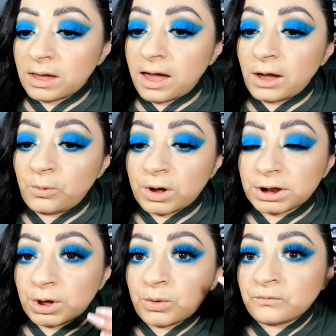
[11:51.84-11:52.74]
I
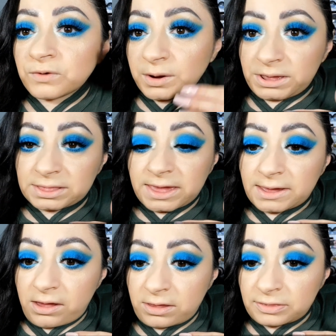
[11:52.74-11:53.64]
want to go very
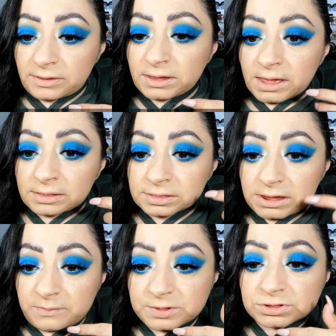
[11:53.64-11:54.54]
light on the
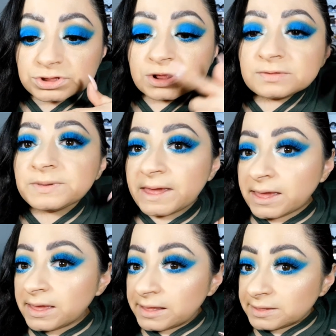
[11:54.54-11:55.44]
lips just
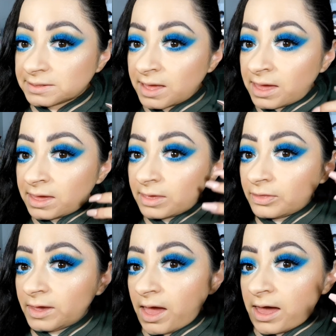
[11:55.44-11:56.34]
because
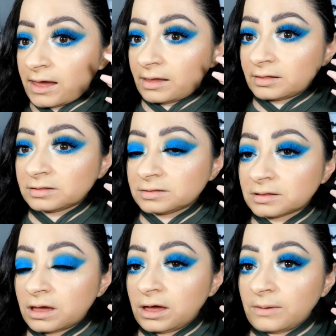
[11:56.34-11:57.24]
the
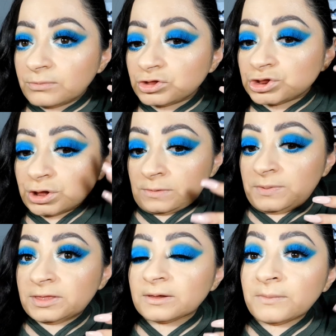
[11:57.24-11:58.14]
eyes should
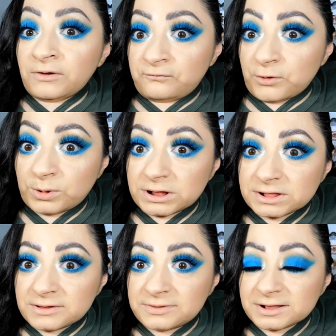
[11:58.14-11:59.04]
be the main
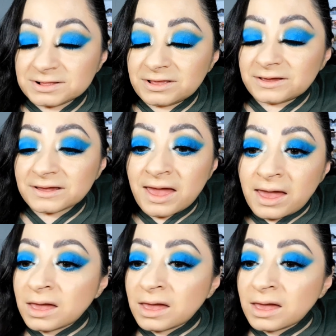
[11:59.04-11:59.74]
focus of this look.